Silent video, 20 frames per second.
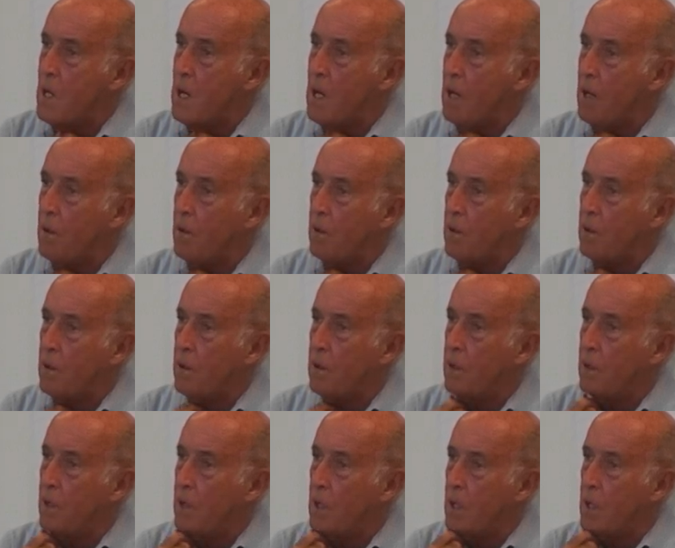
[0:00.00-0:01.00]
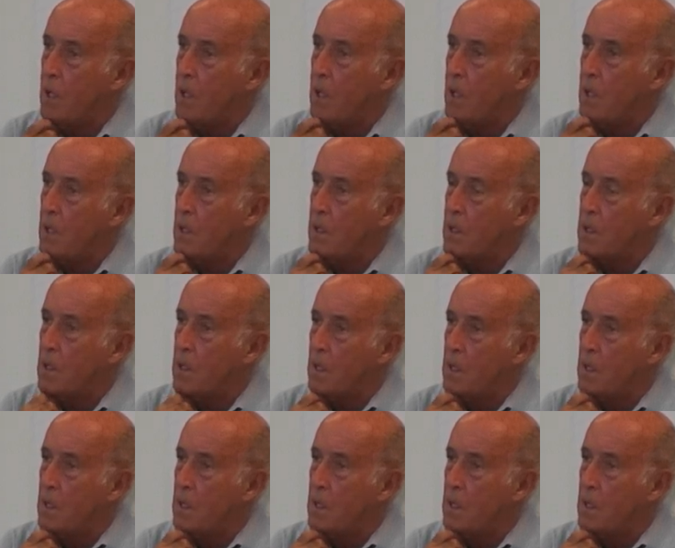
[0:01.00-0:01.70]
our uh,